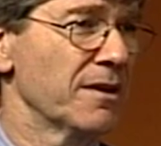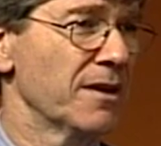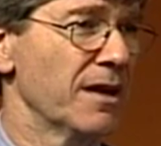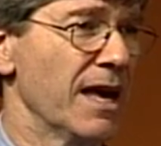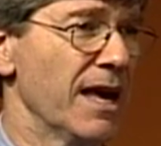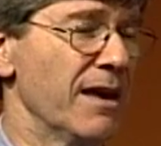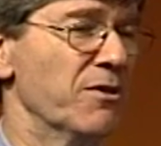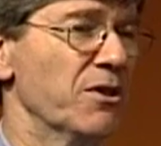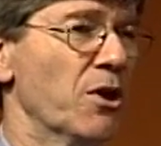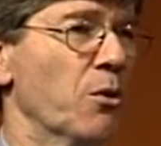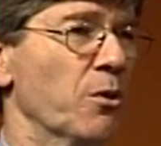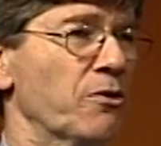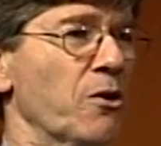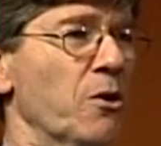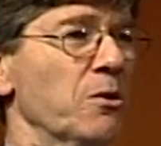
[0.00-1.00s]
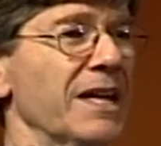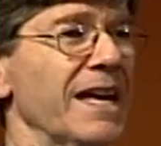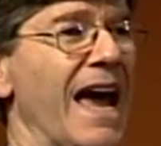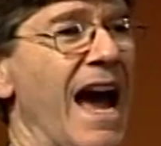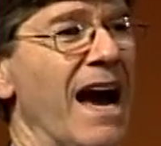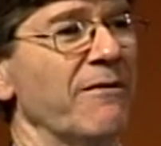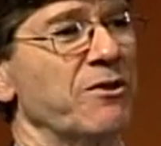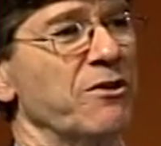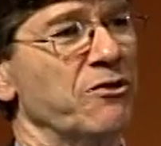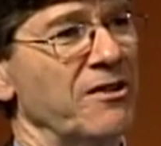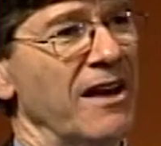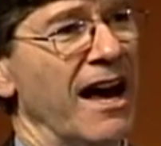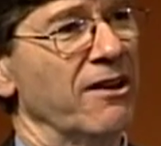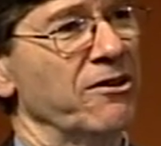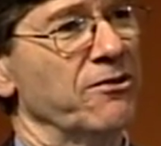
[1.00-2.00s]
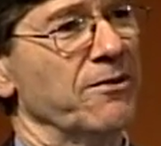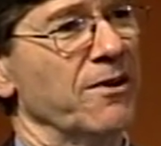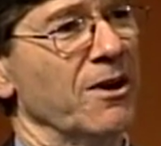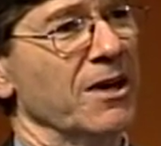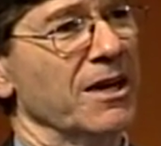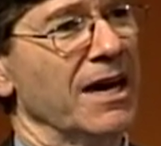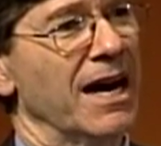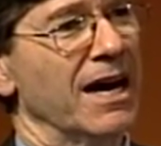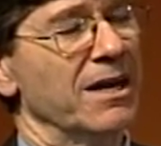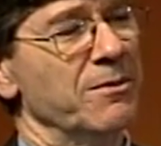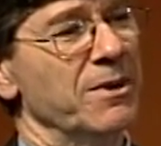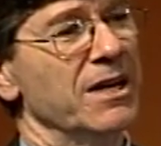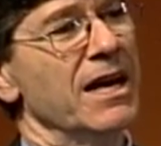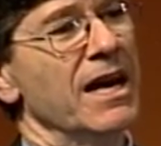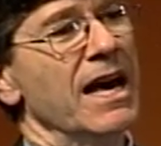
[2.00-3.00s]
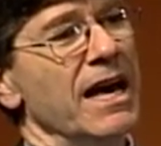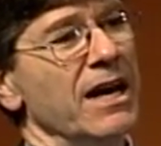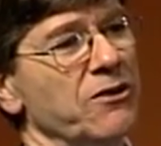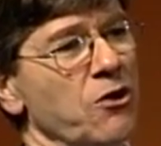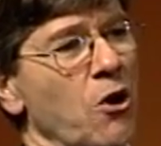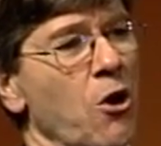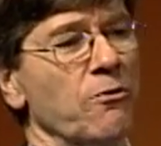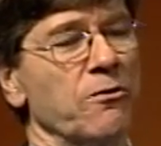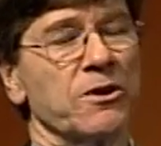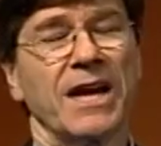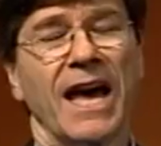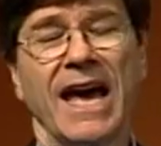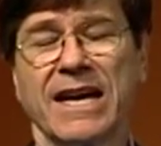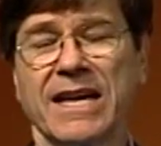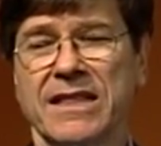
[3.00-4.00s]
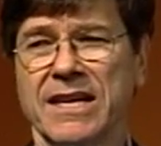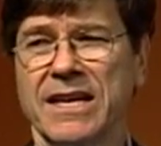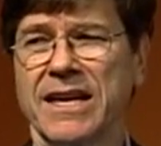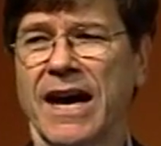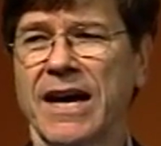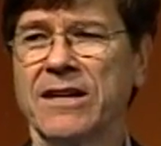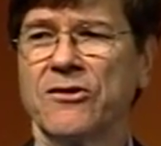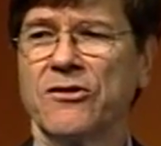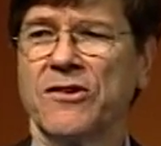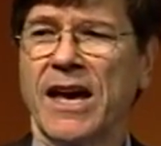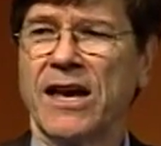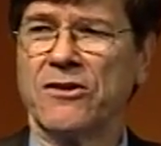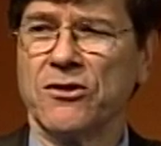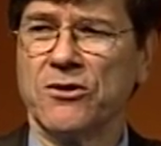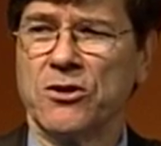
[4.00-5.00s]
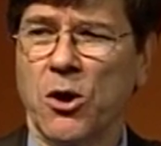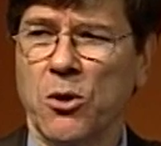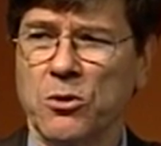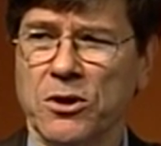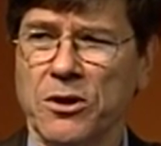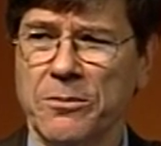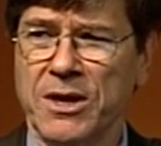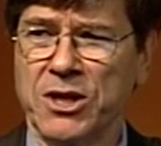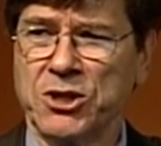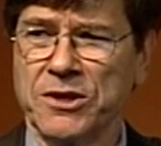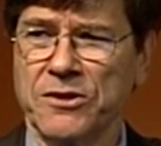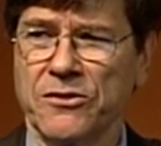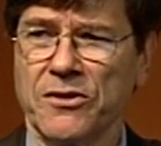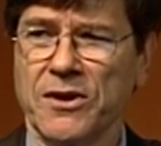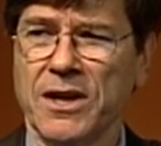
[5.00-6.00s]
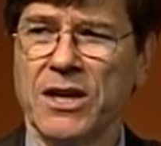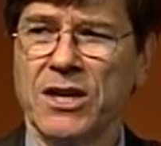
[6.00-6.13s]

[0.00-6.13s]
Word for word: even though it's only half the size of our economy, it's overtaken the United States in total emissions.